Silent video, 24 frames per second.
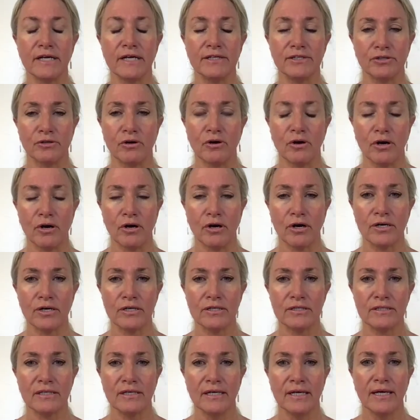in your
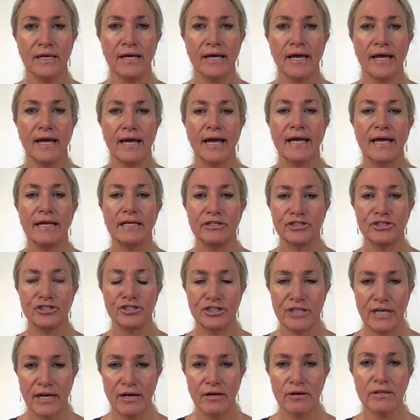heart and
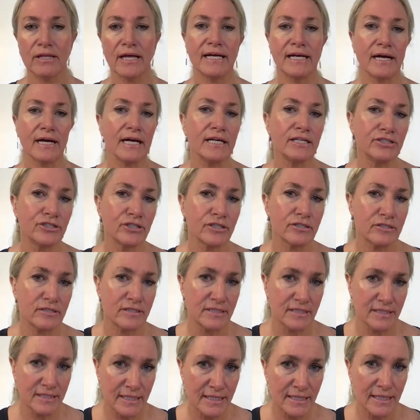share like I
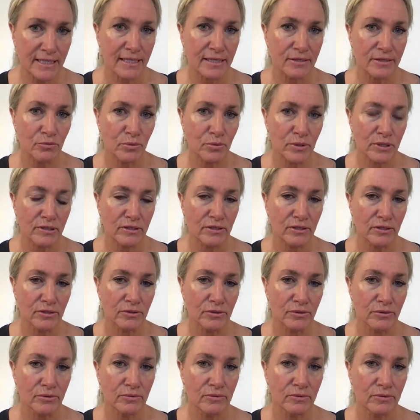just did with
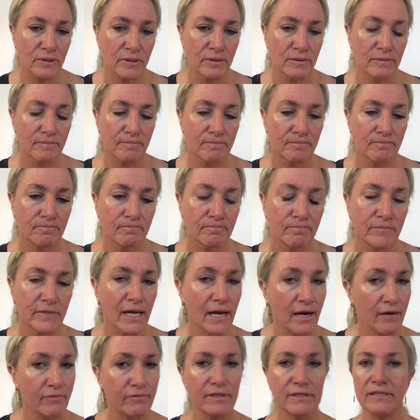you,
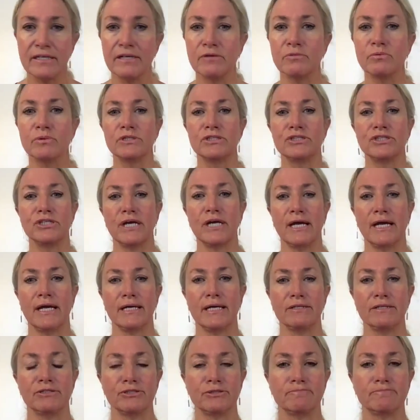everything will
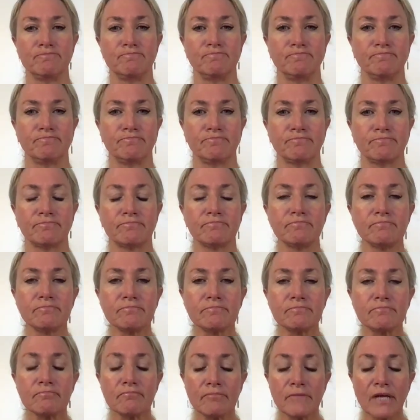change.
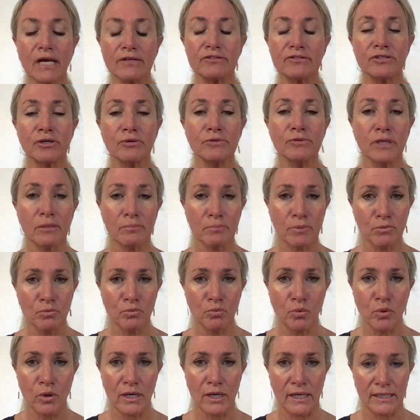So number
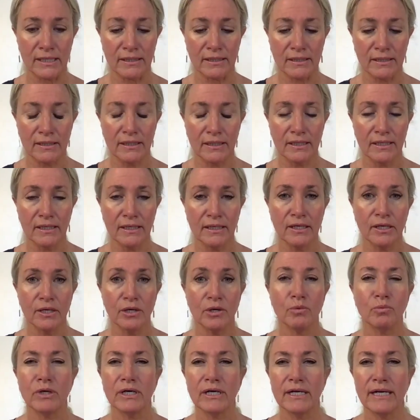one,
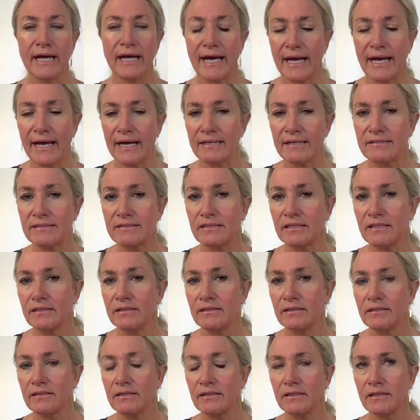we're going to ask,
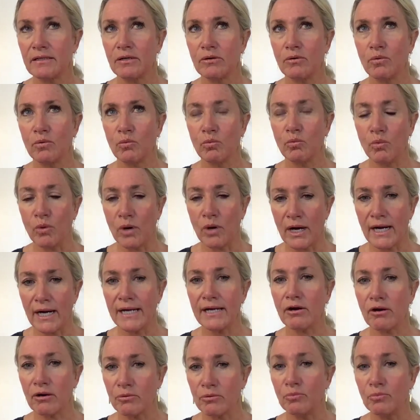why
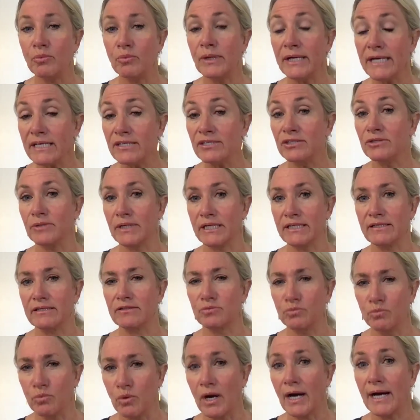are we doing this?
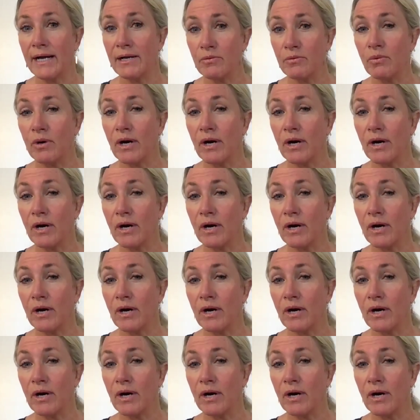Why?